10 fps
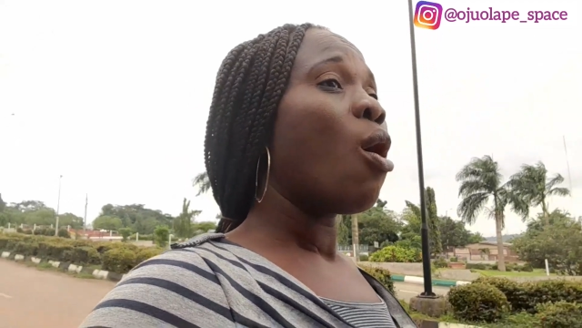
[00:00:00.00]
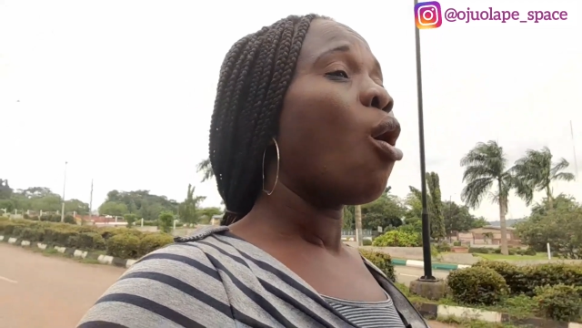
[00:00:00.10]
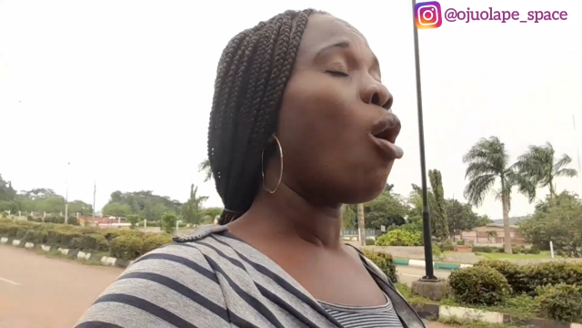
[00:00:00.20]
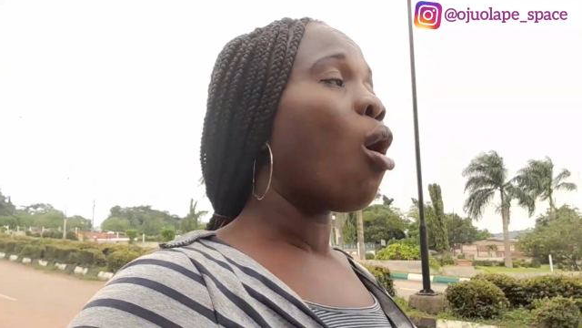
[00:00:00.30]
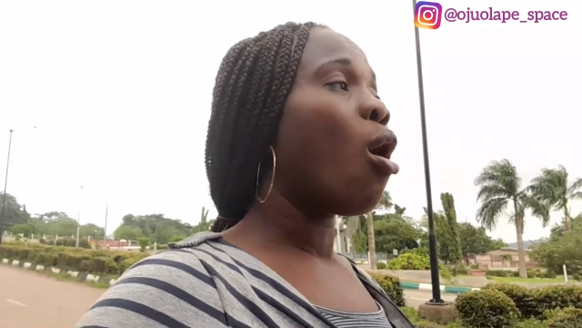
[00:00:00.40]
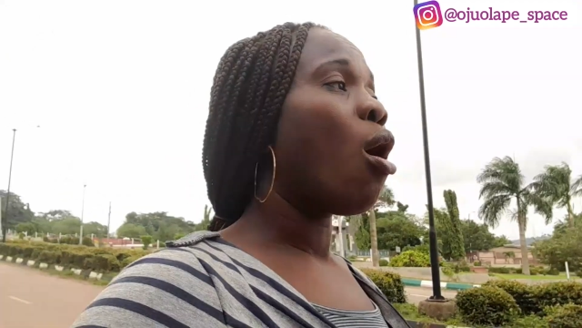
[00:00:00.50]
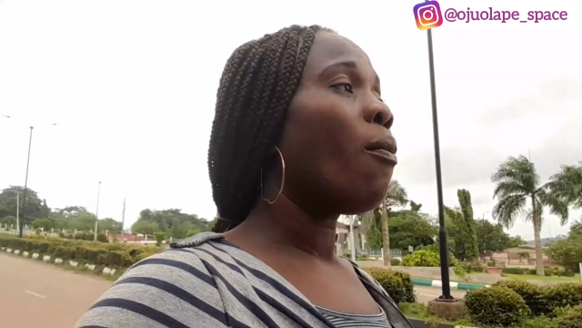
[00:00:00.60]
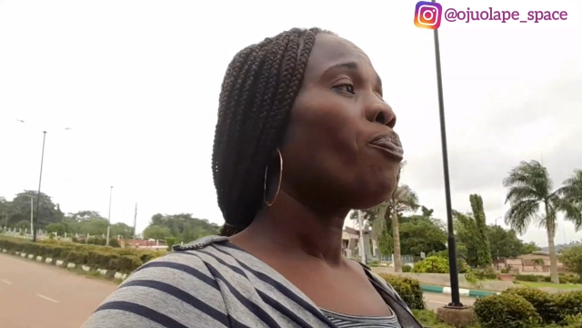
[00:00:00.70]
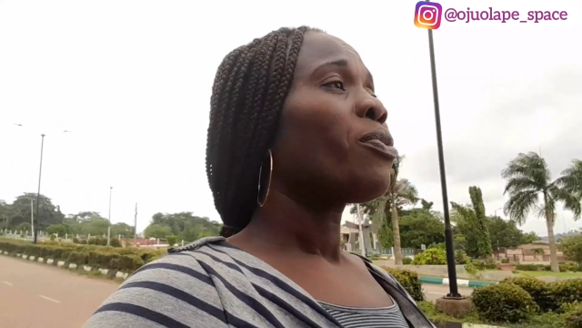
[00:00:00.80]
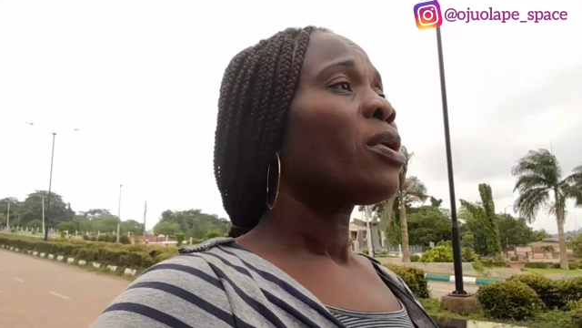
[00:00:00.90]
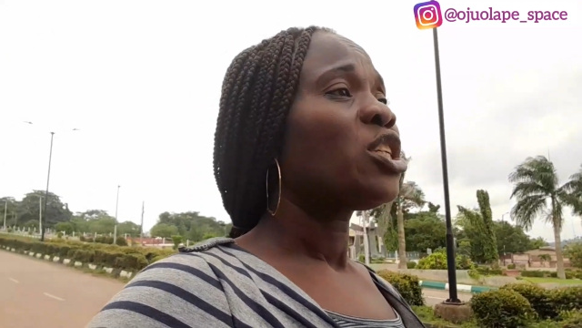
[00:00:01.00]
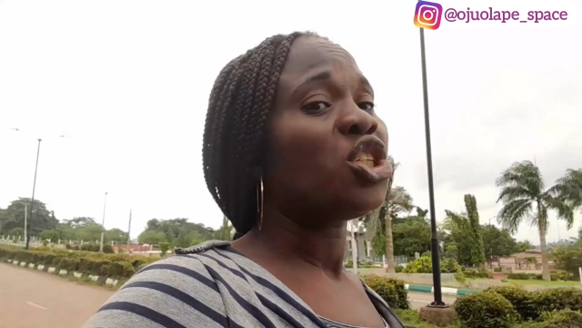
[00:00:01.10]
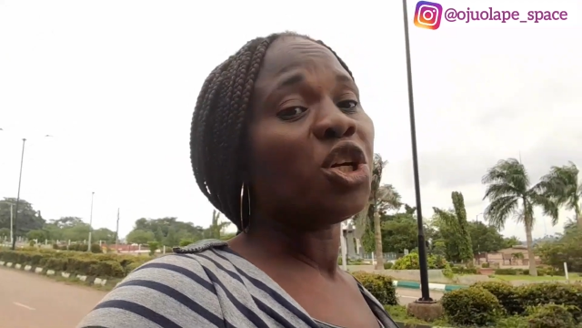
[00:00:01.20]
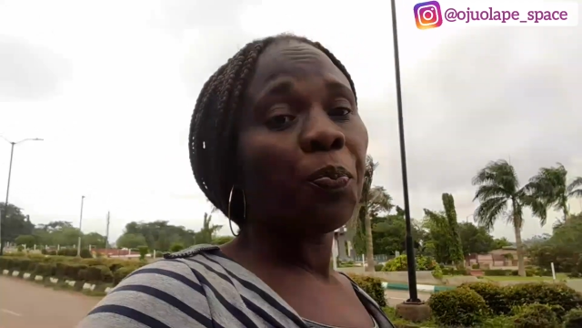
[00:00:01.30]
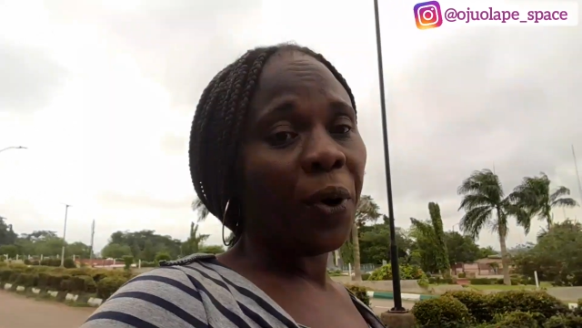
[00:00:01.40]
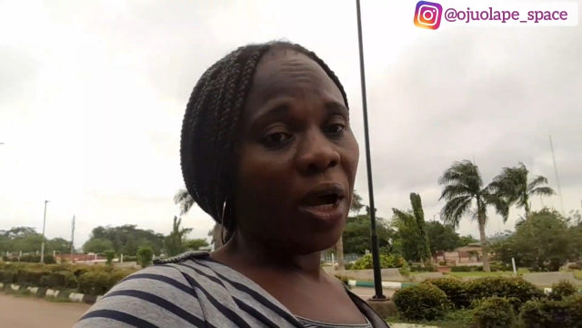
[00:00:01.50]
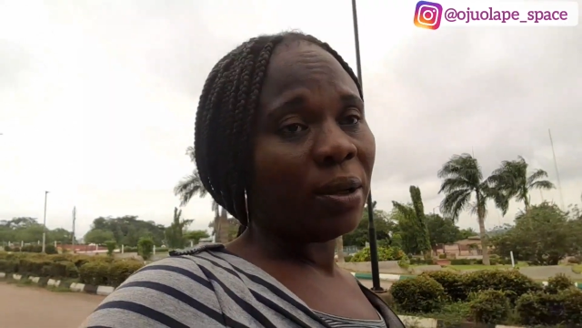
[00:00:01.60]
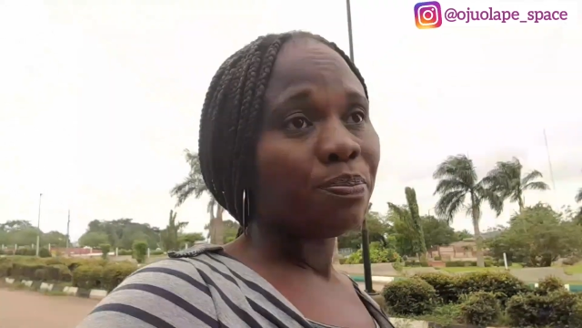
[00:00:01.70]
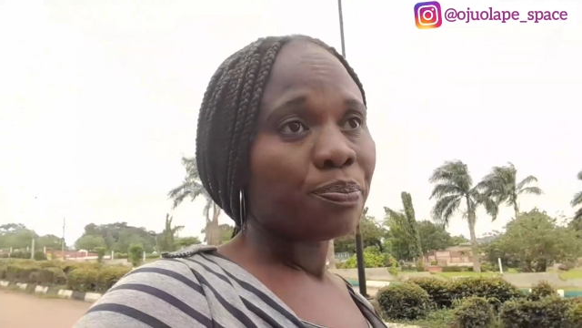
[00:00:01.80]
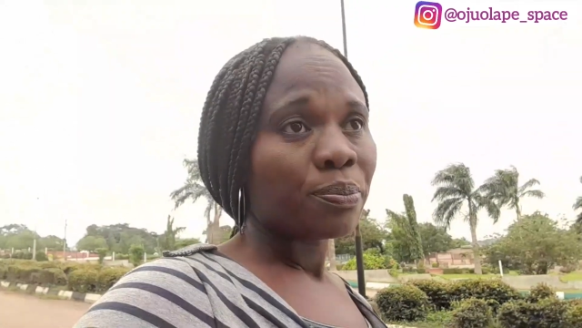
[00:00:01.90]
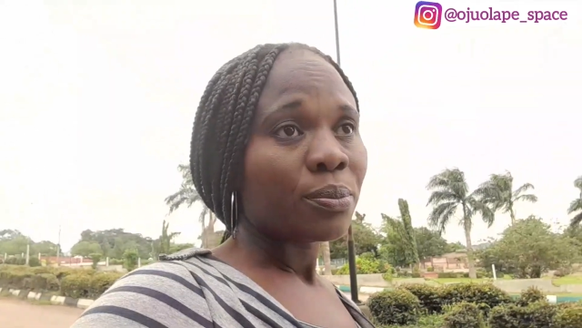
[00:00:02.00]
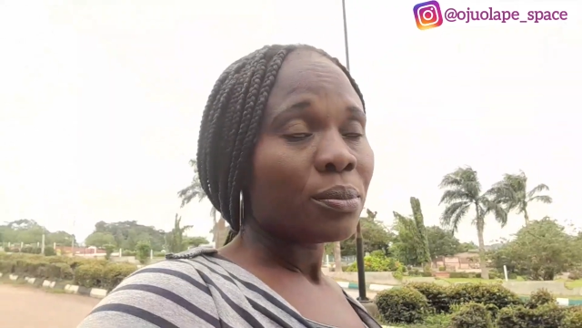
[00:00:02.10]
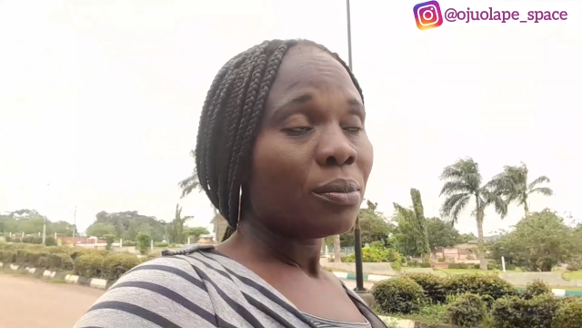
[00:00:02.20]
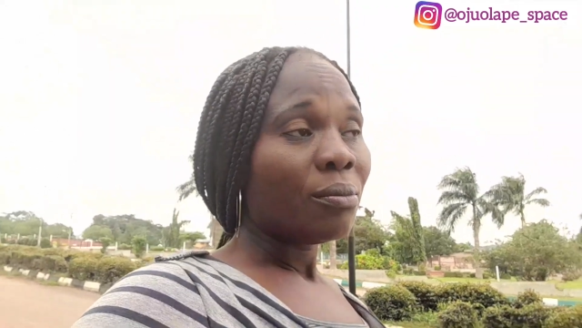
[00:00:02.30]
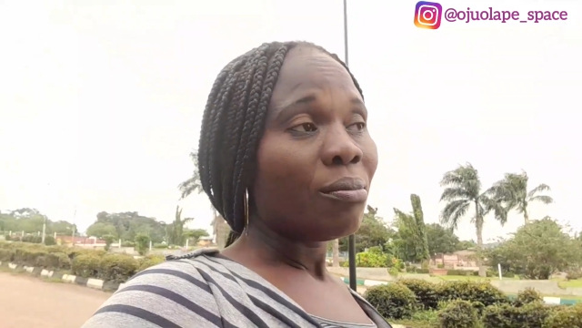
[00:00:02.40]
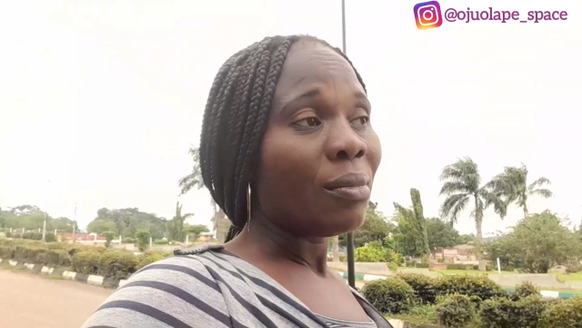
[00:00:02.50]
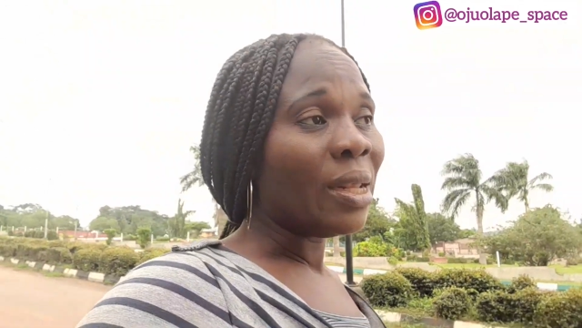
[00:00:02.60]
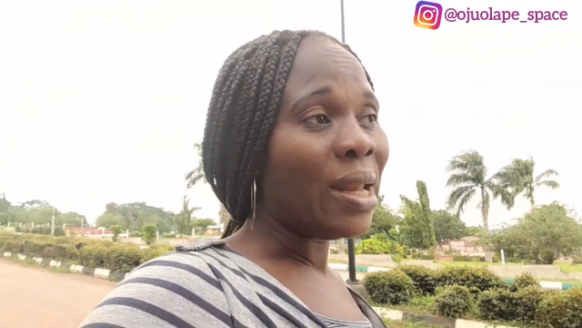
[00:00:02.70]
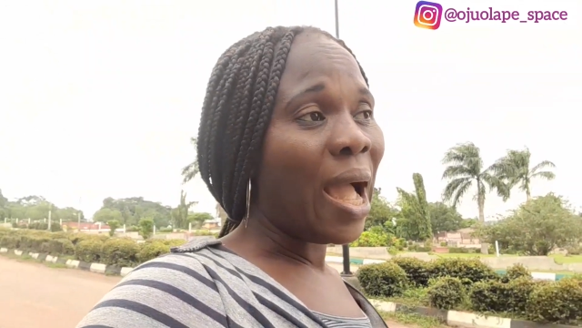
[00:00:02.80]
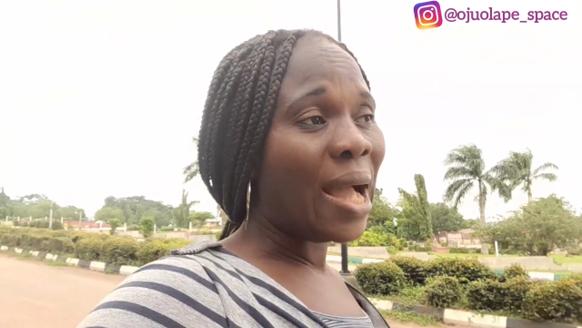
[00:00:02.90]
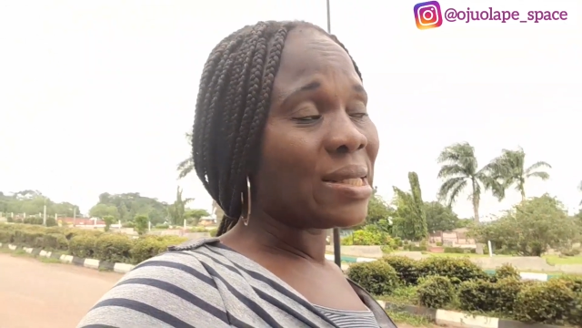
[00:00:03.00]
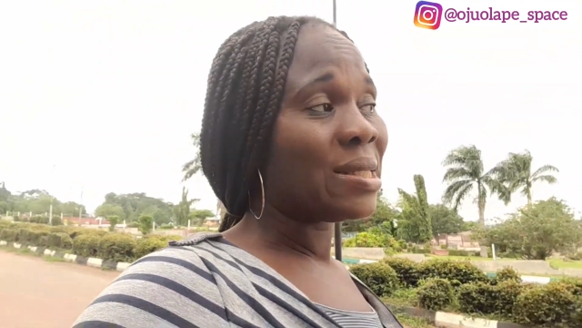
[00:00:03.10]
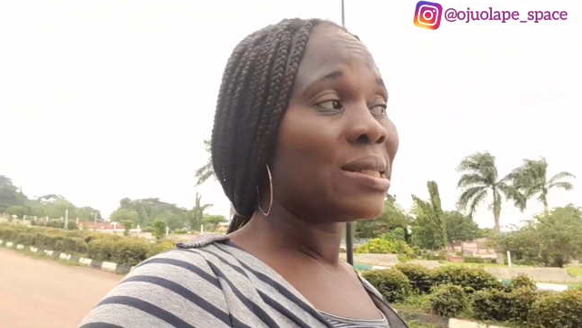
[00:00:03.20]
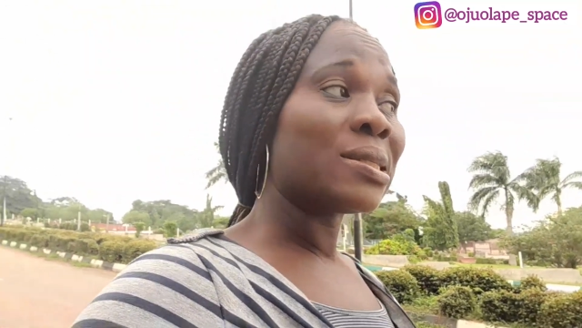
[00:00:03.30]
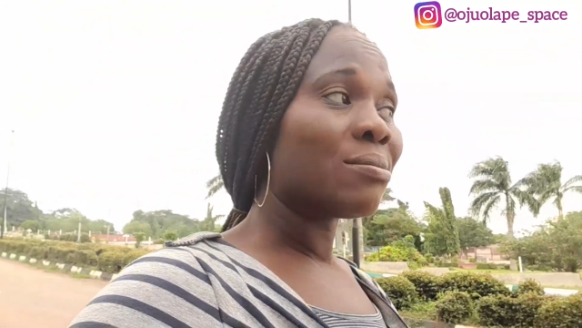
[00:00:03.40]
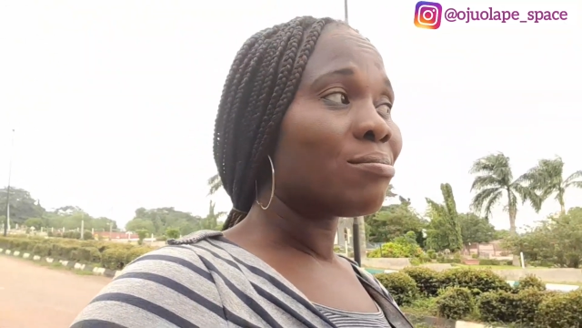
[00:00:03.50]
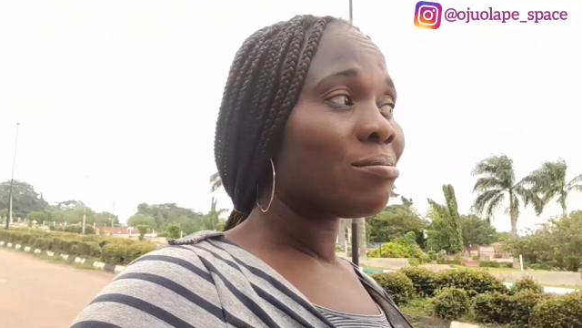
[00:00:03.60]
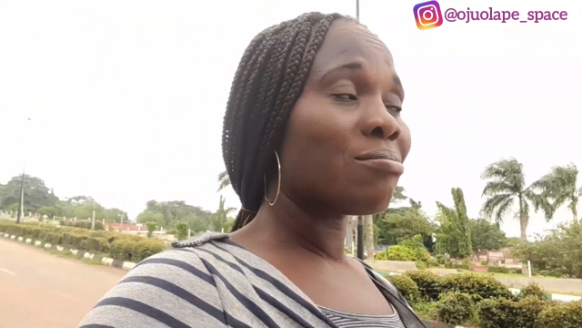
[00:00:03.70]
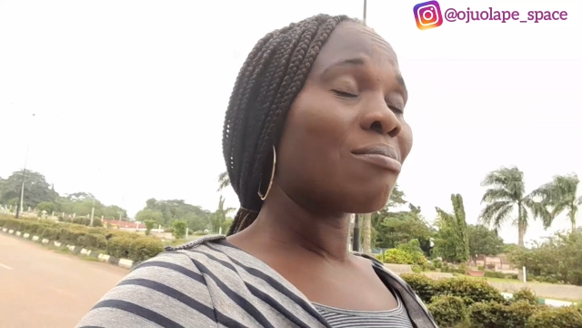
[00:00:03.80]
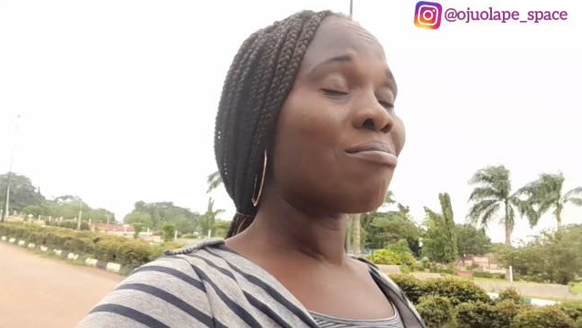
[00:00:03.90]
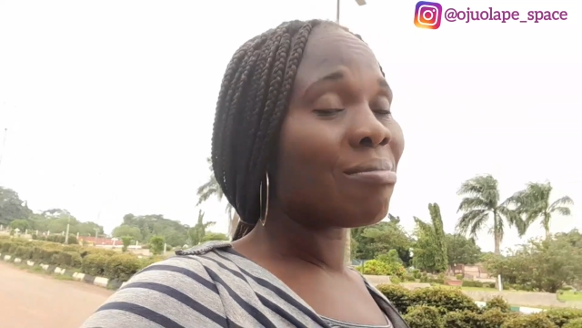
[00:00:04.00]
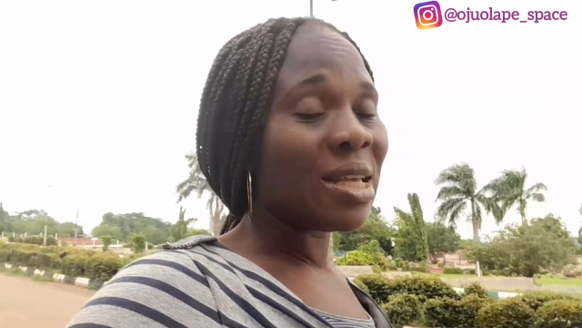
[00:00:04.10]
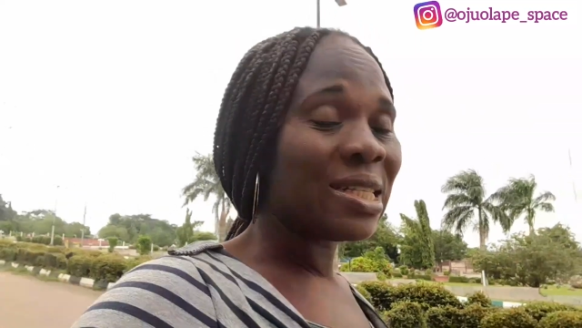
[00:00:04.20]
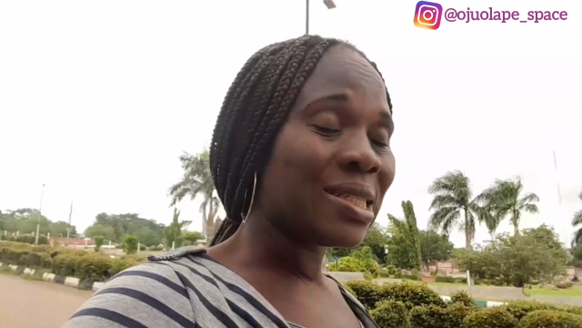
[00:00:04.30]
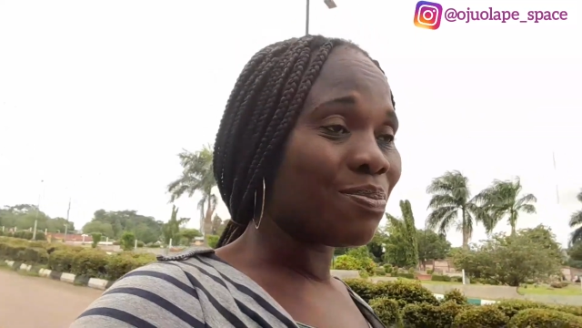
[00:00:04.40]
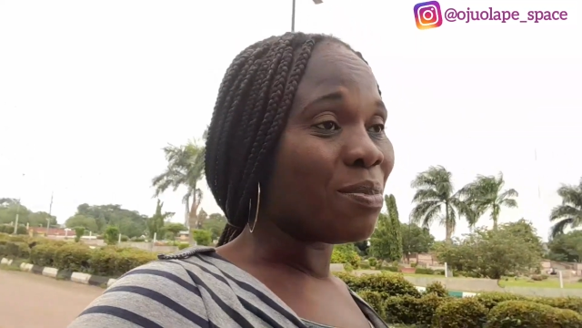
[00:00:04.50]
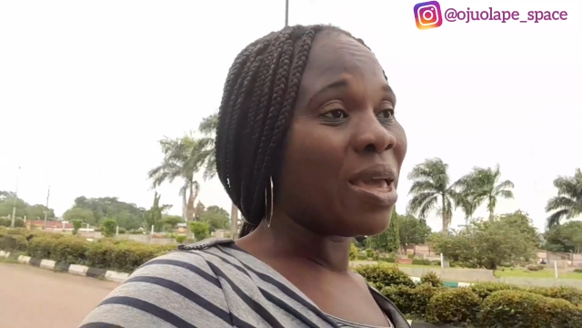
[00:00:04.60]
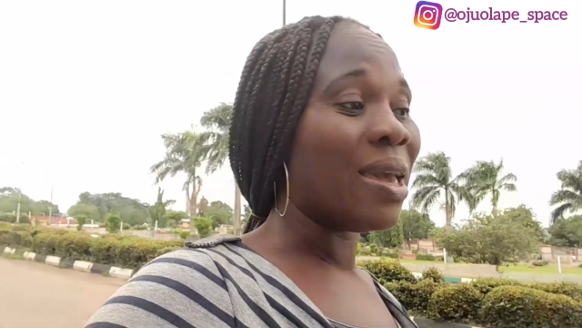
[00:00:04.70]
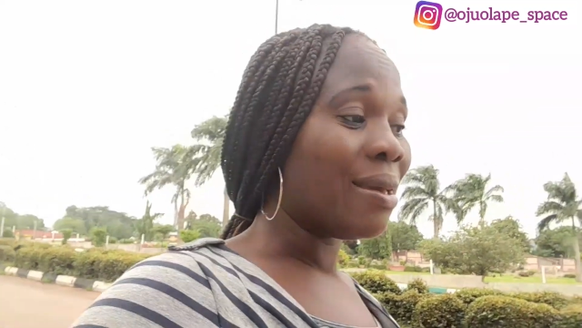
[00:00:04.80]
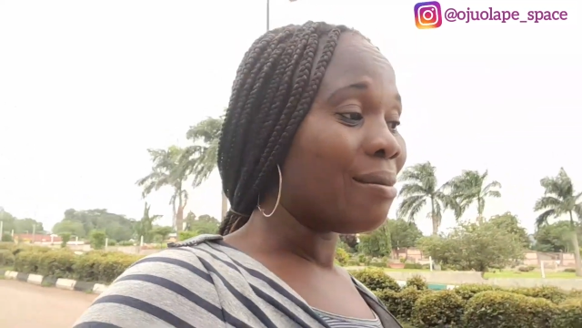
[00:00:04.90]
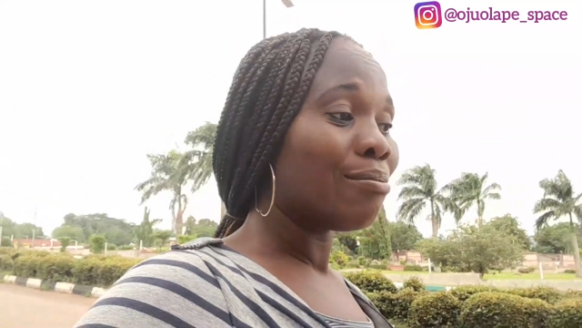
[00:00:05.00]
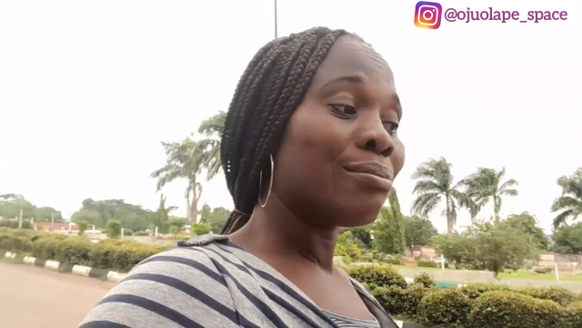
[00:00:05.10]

or cheaper, as it may,